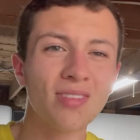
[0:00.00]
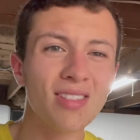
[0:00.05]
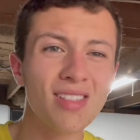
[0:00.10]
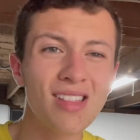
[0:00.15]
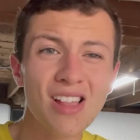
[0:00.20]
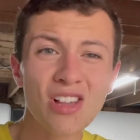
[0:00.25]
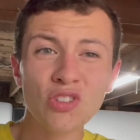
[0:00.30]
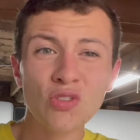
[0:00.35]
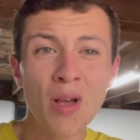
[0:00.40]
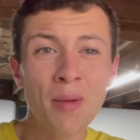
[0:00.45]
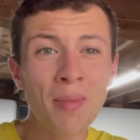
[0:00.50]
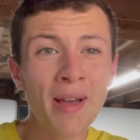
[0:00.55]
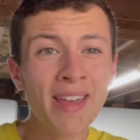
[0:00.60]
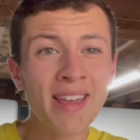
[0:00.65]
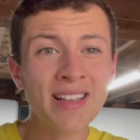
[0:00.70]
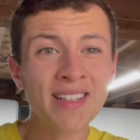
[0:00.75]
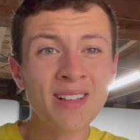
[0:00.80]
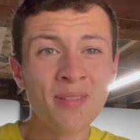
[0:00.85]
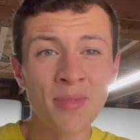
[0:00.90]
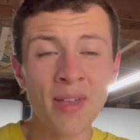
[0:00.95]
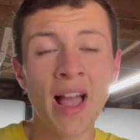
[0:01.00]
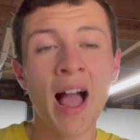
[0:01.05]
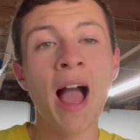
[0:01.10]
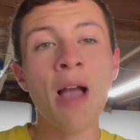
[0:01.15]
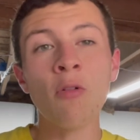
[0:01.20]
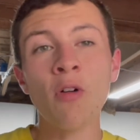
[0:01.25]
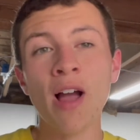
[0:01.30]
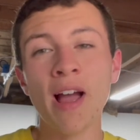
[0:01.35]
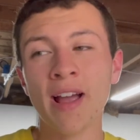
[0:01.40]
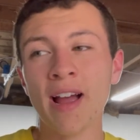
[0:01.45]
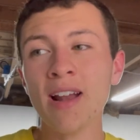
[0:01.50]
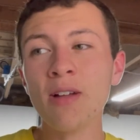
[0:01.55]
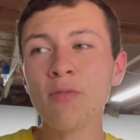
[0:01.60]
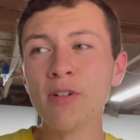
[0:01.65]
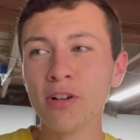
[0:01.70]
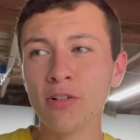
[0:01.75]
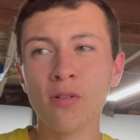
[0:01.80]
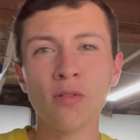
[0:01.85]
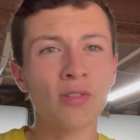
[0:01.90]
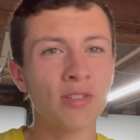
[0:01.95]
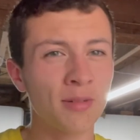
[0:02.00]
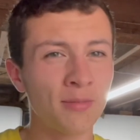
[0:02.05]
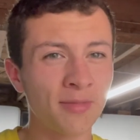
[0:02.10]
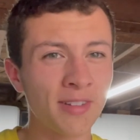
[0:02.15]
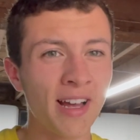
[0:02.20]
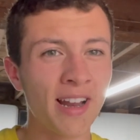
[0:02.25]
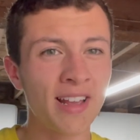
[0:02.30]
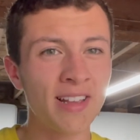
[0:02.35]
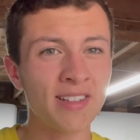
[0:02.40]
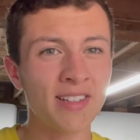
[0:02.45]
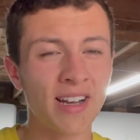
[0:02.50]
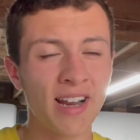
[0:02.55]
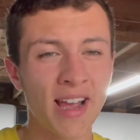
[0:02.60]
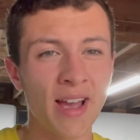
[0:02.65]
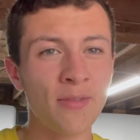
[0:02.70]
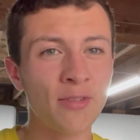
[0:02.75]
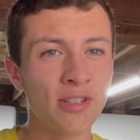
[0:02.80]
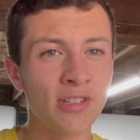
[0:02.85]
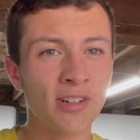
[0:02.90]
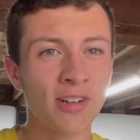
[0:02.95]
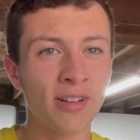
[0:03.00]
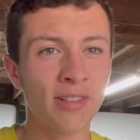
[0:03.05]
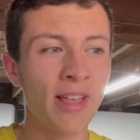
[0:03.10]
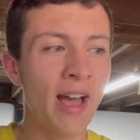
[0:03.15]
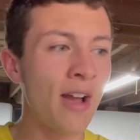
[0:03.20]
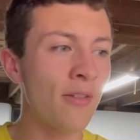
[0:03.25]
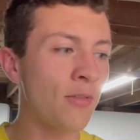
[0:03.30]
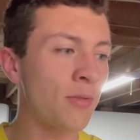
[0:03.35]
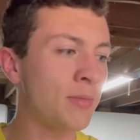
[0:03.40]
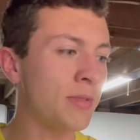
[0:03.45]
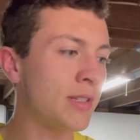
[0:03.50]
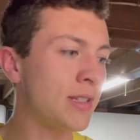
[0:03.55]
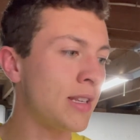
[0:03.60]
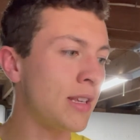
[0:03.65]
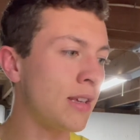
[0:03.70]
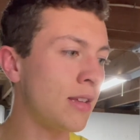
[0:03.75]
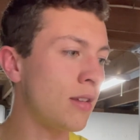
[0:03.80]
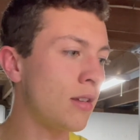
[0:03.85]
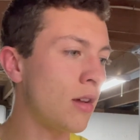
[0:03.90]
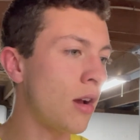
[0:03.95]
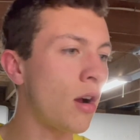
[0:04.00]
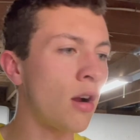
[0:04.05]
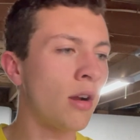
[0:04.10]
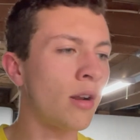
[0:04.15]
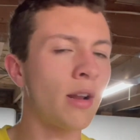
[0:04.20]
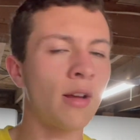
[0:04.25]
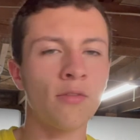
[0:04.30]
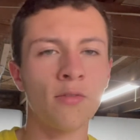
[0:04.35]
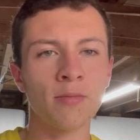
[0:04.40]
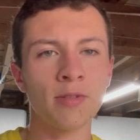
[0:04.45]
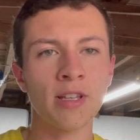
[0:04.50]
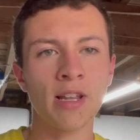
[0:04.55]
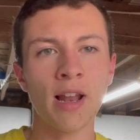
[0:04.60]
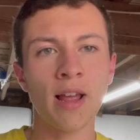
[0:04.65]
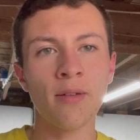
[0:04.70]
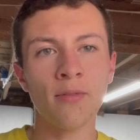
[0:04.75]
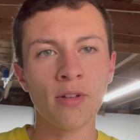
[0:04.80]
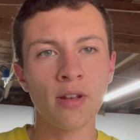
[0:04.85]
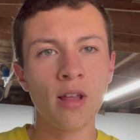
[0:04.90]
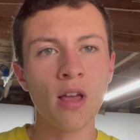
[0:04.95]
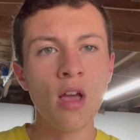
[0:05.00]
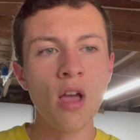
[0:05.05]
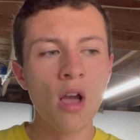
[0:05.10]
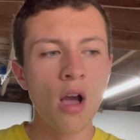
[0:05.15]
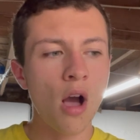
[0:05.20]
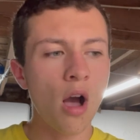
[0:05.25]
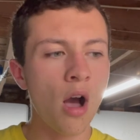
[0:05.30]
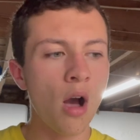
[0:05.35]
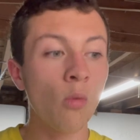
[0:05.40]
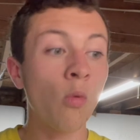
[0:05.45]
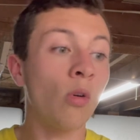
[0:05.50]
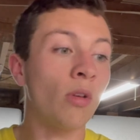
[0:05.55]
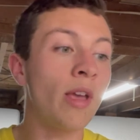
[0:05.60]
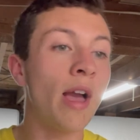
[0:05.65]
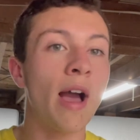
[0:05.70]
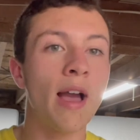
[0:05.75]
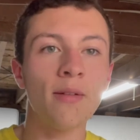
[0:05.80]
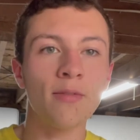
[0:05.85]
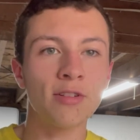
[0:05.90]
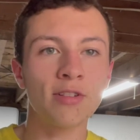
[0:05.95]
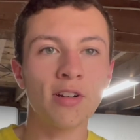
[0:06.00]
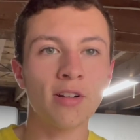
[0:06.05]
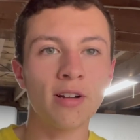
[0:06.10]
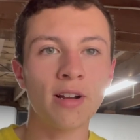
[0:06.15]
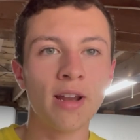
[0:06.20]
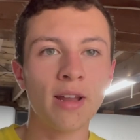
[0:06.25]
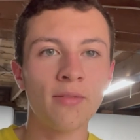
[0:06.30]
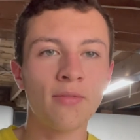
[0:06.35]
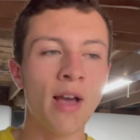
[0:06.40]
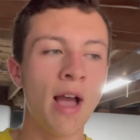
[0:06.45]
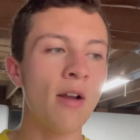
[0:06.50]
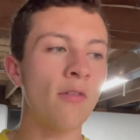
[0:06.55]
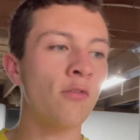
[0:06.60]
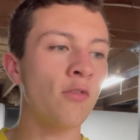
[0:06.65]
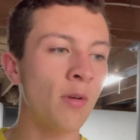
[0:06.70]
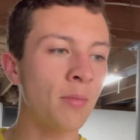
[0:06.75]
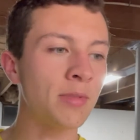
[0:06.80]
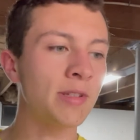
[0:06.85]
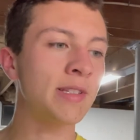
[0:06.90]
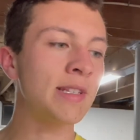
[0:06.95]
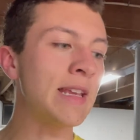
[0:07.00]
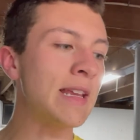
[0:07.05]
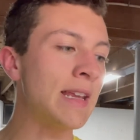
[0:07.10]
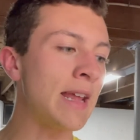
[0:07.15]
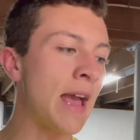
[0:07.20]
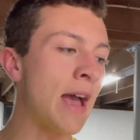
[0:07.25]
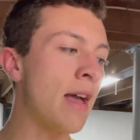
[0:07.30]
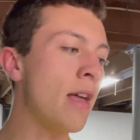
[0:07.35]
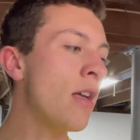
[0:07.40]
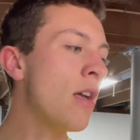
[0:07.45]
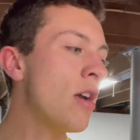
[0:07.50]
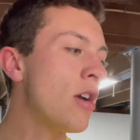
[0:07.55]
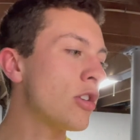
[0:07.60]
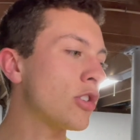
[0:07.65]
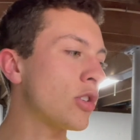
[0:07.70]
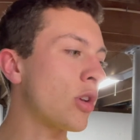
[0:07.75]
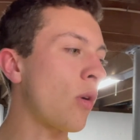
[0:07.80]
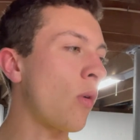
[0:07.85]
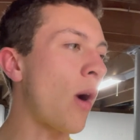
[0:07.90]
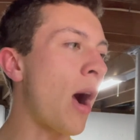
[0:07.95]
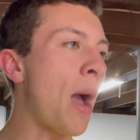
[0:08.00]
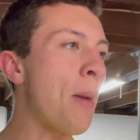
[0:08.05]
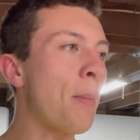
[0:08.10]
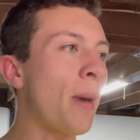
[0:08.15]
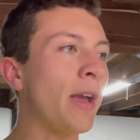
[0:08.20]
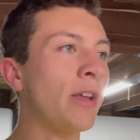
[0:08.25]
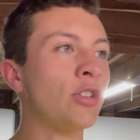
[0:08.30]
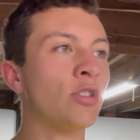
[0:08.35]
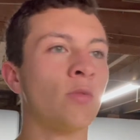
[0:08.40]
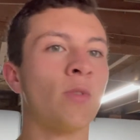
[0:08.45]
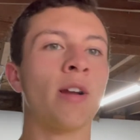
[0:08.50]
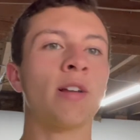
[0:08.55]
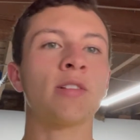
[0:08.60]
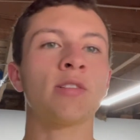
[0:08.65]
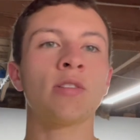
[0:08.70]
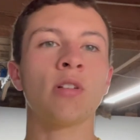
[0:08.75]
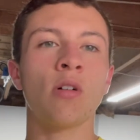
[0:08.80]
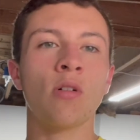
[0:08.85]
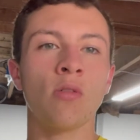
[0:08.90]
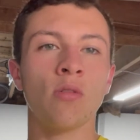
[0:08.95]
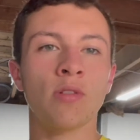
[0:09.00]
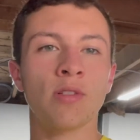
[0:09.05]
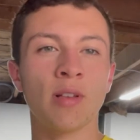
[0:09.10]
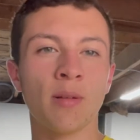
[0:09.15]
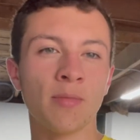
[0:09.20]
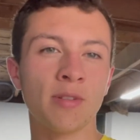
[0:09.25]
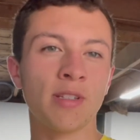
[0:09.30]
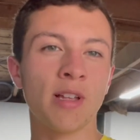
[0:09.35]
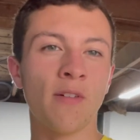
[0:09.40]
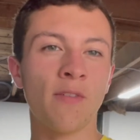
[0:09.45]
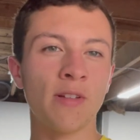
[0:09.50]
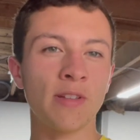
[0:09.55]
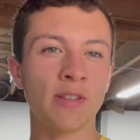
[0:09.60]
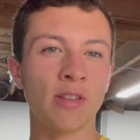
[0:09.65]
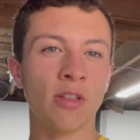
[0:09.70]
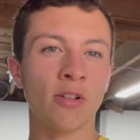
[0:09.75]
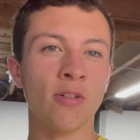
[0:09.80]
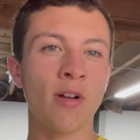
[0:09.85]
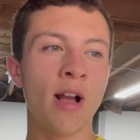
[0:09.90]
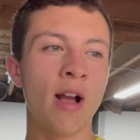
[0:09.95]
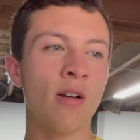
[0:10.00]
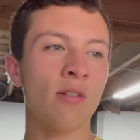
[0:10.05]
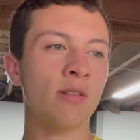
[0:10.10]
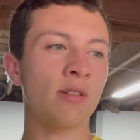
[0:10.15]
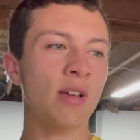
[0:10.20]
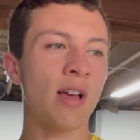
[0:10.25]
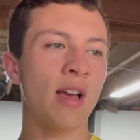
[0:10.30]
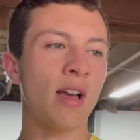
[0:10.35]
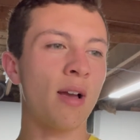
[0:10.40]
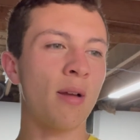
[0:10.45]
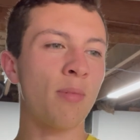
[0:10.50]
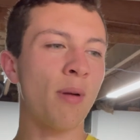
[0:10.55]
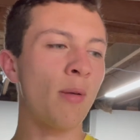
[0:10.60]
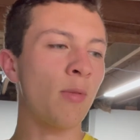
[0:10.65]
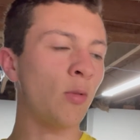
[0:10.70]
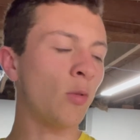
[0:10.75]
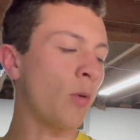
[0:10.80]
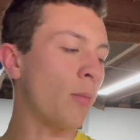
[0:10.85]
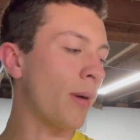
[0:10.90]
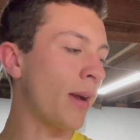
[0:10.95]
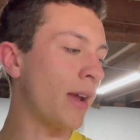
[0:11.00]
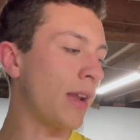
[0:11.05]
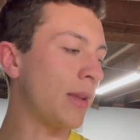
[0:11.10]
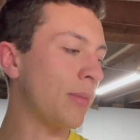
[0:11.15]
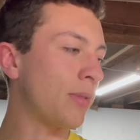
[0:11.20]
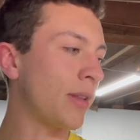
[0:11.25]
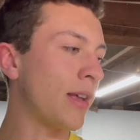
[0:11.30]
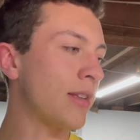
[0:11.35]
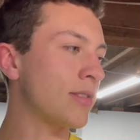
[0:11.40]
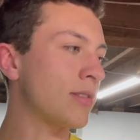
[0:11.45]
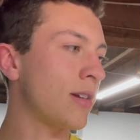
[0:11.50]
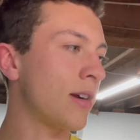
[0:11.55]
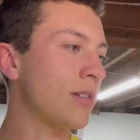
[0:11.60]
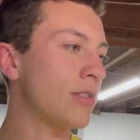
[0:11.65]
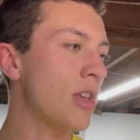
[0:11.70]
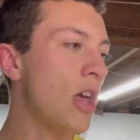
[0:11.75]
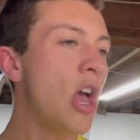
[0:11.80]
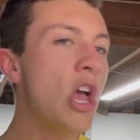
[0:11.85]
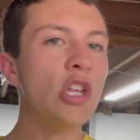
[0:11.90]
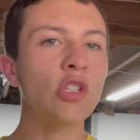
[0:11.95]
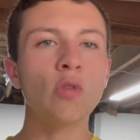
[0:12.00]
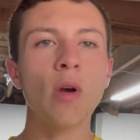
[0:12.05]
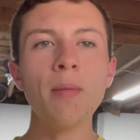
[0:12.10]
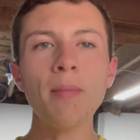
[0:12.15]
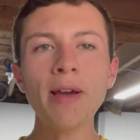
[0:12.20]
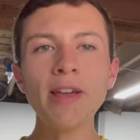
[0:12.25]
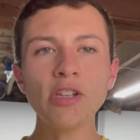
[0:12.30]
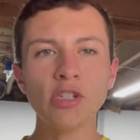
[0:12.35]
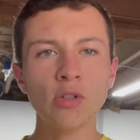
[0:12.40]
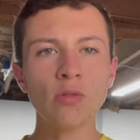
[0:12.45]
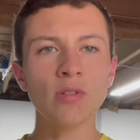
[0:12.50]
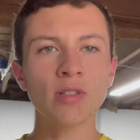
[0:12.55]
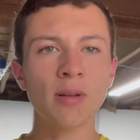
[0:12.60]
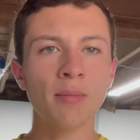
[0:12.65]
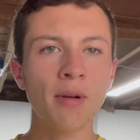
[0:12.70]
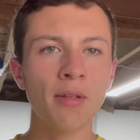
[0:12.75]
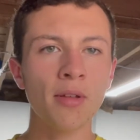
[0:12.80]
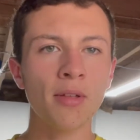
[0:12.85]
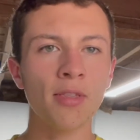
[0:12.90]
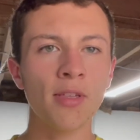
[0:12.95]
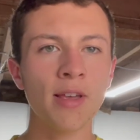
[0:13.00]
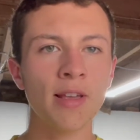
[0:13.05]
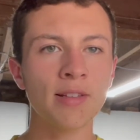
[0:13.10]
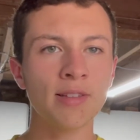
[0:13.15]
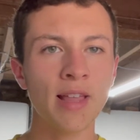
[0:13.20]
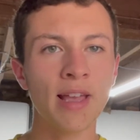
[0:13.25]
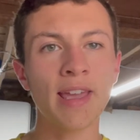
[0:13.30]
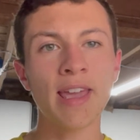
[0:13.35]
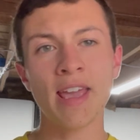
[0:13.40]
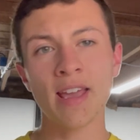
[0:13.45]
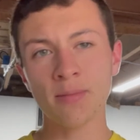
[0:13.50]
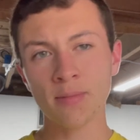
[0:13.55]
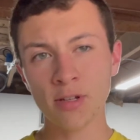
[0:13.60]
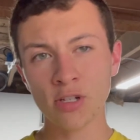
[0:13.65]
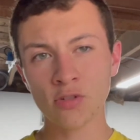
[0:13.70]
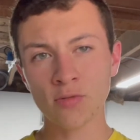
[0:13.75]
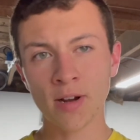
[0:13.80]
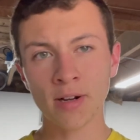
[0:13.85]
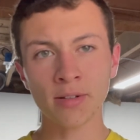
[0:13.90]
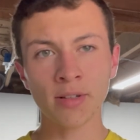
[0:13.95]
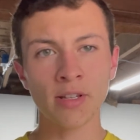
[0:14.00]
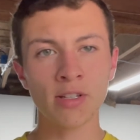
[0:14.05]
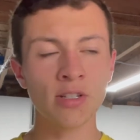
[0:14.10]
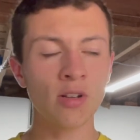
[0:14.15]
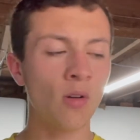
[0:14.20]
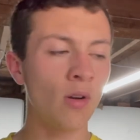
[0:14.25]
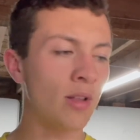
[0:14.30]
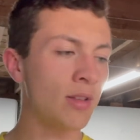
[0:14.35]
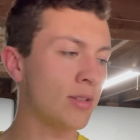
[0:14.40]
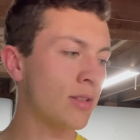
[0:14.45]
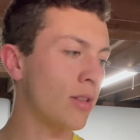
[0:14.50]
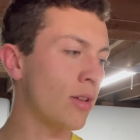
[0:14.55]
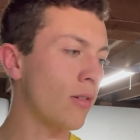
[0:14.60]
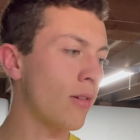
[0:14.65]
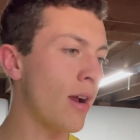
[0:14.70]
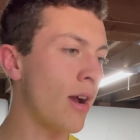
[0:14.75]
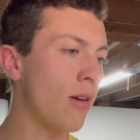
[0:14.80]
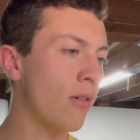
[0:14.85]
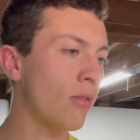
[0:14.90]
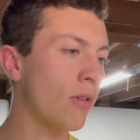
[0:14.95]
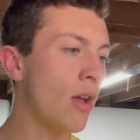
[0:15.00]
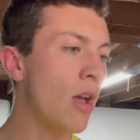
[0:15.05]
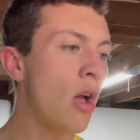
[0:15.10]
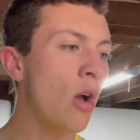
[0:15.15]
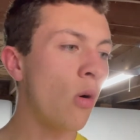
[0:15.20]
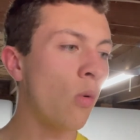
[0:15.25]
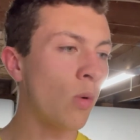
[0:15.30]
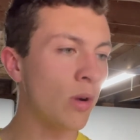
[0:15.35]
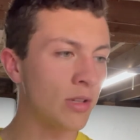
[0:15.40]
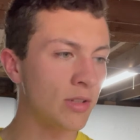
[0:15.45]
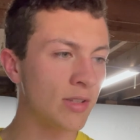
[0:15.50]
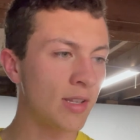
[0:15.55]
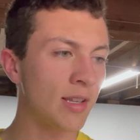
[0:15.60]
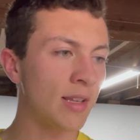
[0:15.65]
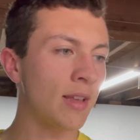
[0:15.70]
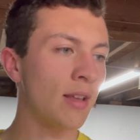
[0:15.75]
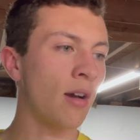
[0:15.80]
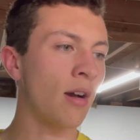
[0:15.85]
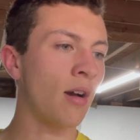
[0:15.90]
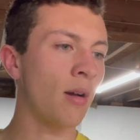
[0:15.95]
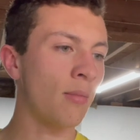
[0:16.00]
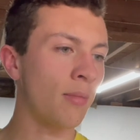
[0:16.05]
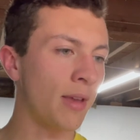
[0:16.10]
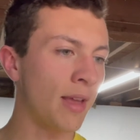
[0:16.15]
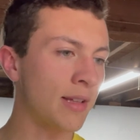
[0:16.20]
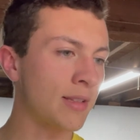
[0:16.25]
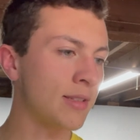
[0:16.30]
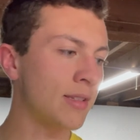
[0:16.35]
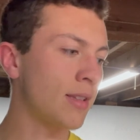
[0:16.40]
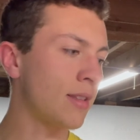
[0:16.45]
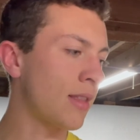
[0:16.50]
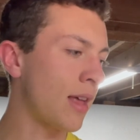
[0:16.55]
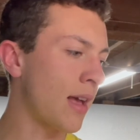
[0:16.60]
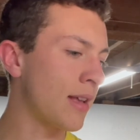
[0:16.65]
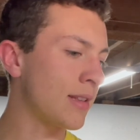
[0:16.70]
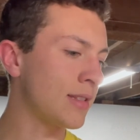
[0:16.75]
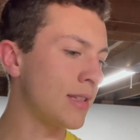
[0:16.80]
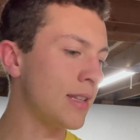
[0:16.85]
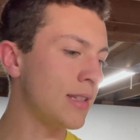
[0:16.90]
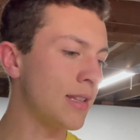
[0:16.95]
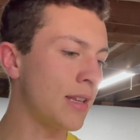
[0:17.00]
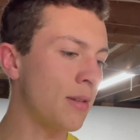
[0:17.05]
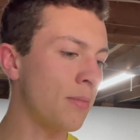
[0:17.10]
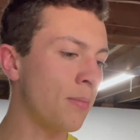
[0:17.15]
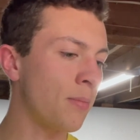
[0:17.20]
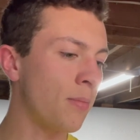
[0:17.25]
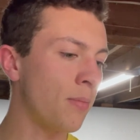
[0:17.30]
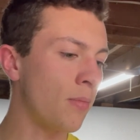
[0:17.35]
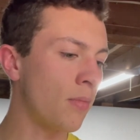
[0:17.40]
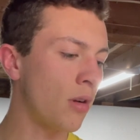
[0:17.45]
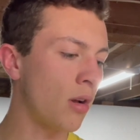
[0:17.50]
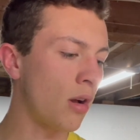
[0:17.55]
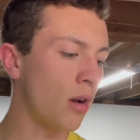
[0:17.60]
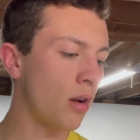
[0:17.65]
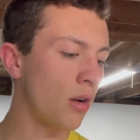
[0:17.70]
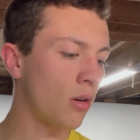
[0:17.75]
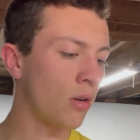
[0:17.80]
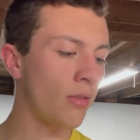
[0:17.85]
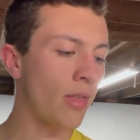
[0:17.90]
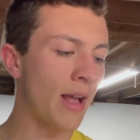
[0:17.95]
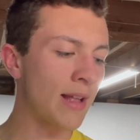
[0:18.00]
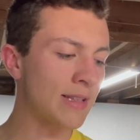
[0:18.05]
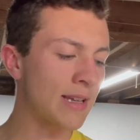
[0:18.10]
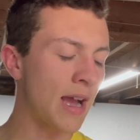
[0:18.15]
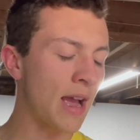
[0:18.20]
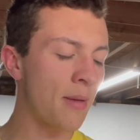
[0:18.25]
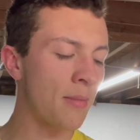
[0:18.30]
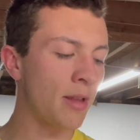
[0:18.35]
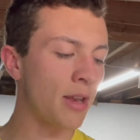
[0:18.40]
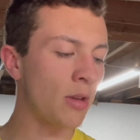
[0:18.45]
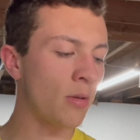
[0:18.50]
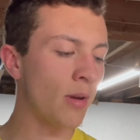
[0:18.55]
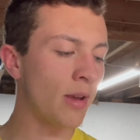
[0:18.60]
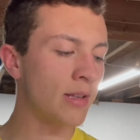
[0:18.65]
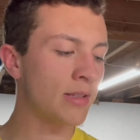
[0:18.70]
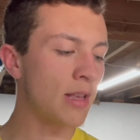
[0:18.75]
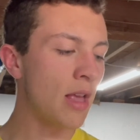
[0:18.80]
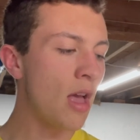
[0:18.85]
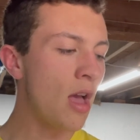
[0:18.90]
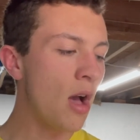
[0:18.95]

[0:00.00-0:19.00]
So I might get something. I kind of want to grow some lettuce, and I haven't started that from seed, or not from seed. I haven't started any of that from seed yet. So I might direct sow some stuff into the ground. I probably won't buy any plant starts. So I might do some other things that can be directly sown into the ground once it gets to that season, or that time anyways.